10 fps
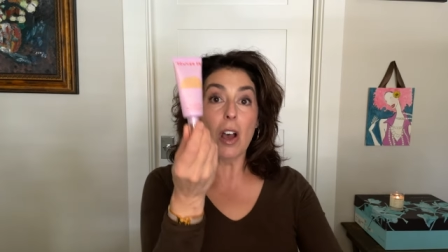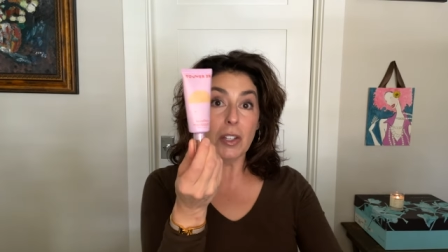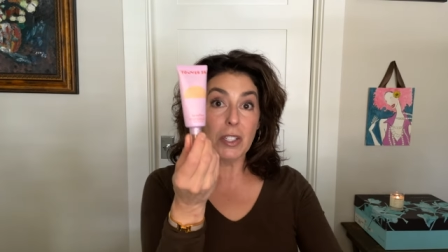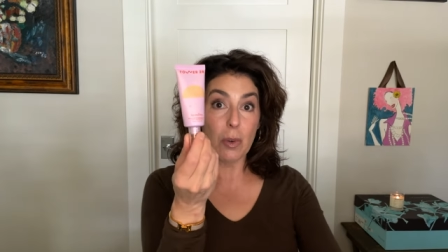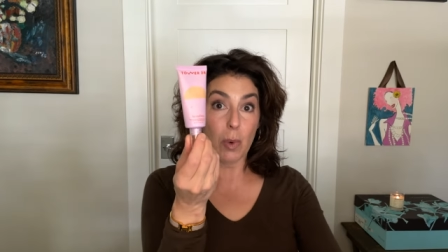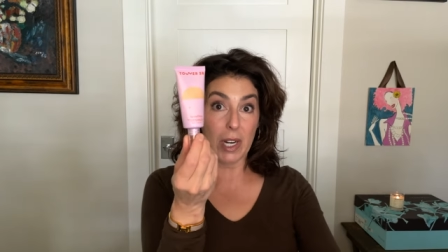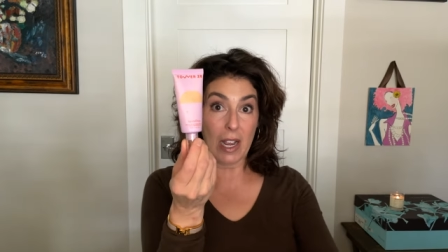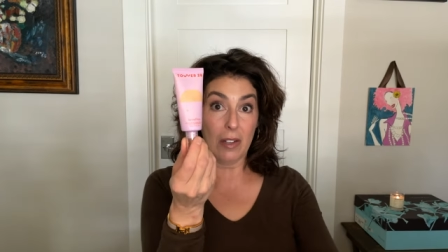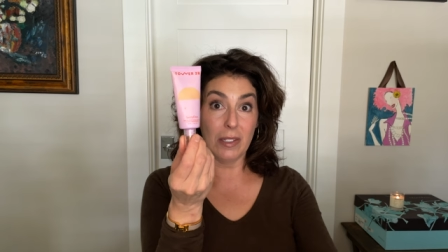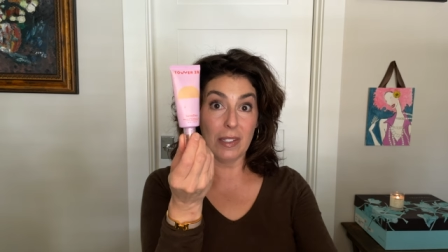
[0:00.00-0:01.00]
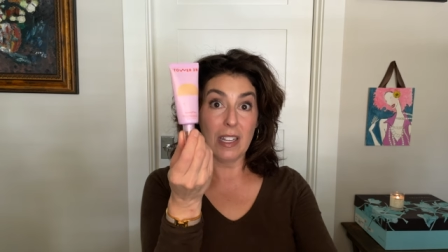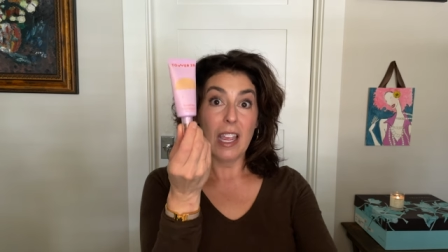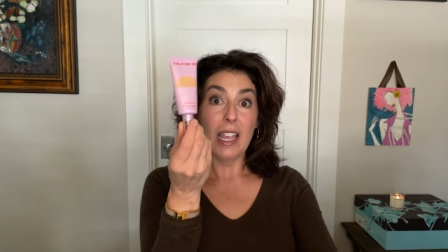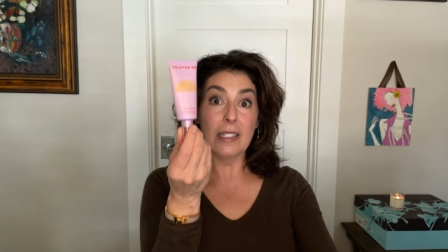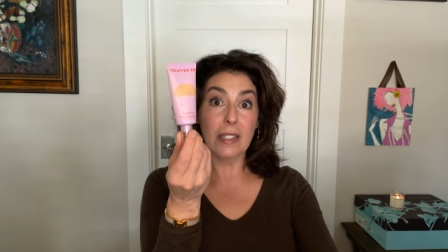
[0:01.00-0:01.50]
also one ounce.
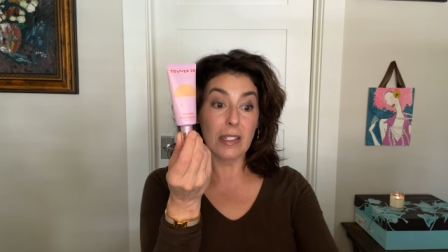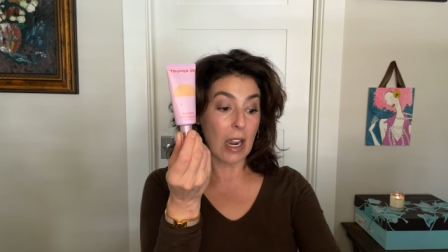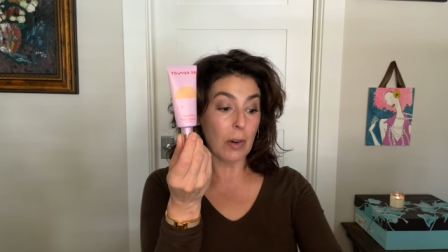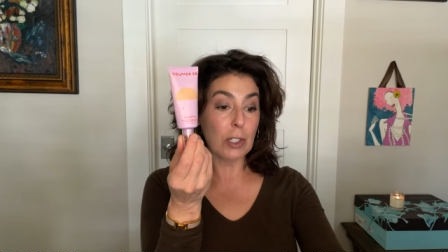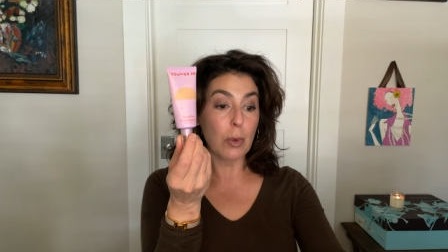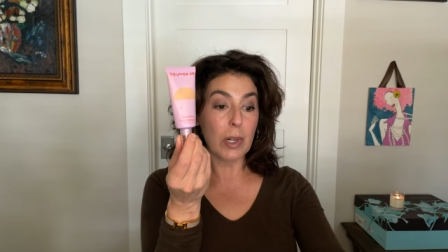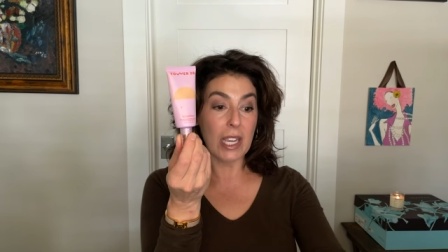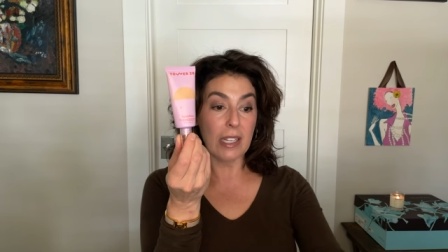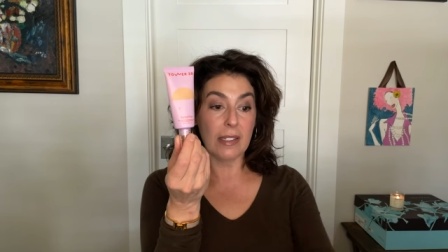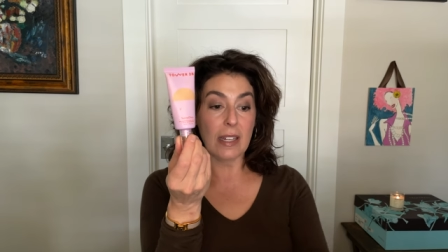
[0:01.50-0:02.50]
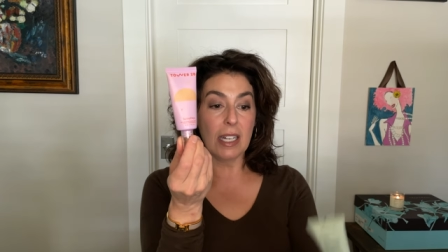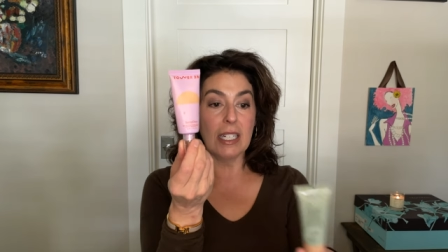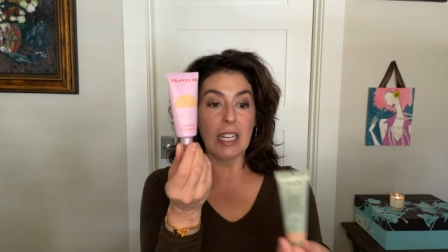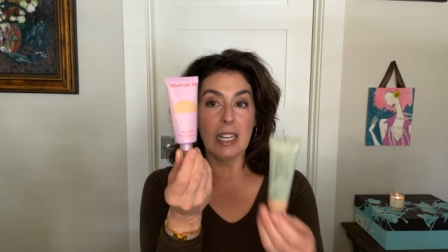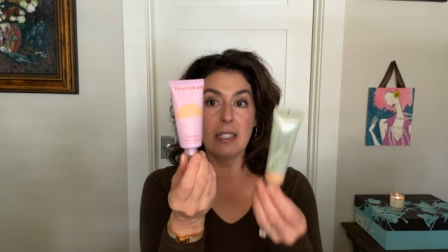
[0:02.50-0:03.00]
It's the Tower 28 Sunny
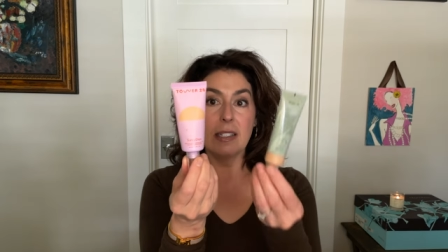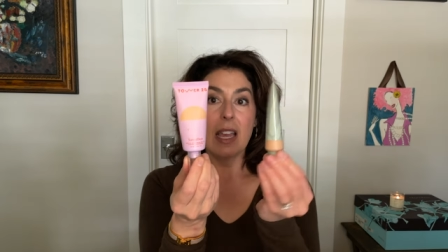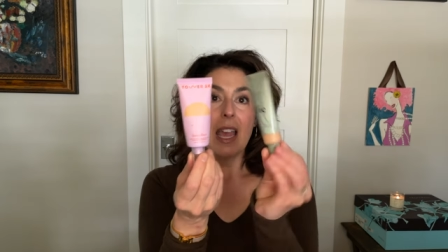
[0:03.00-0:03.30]
Days.